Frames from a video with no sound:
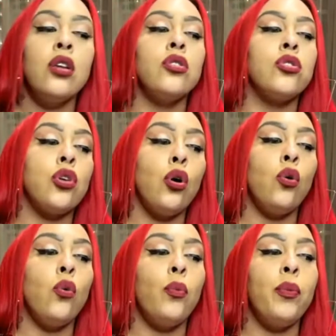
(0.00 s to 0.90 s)

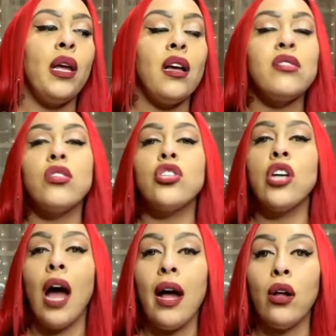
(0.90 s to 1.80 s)
So because the
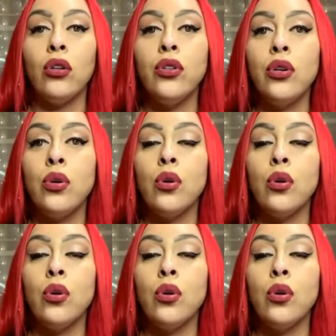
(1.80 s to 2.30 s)
child